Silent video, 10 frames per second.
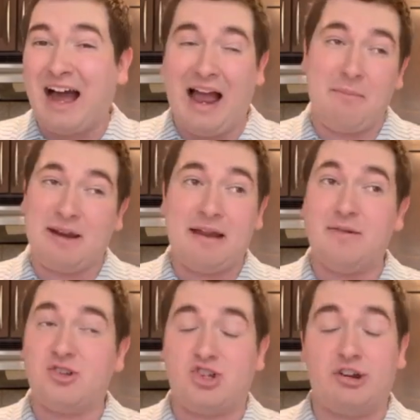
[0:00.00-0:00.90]
I, I mean, him
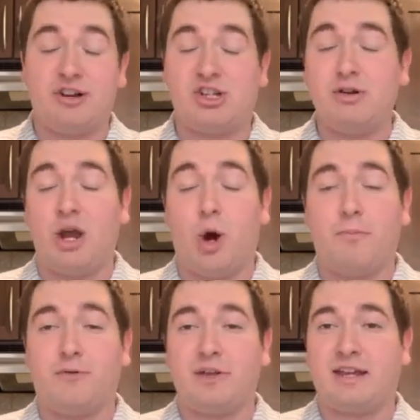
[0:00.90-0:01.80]
and Jerry Judy
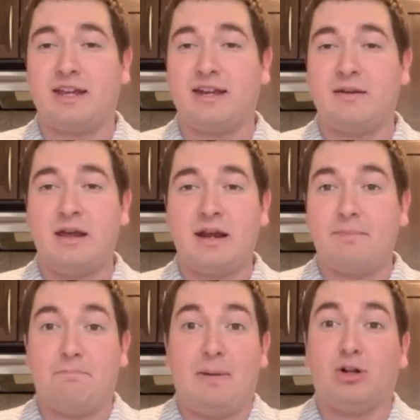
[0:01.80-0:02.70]
hopefully can
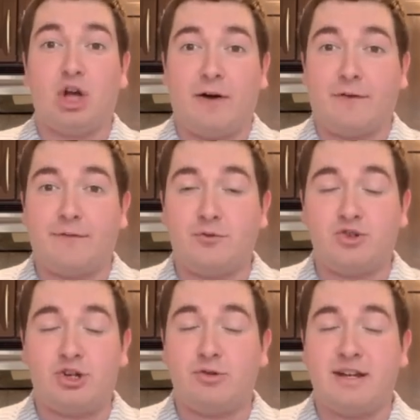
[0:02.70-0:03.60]
can build off of
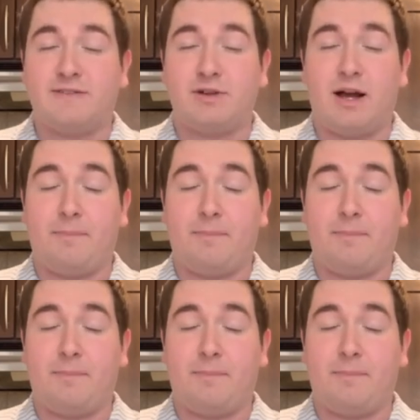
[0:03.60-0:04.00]
Judy's uh,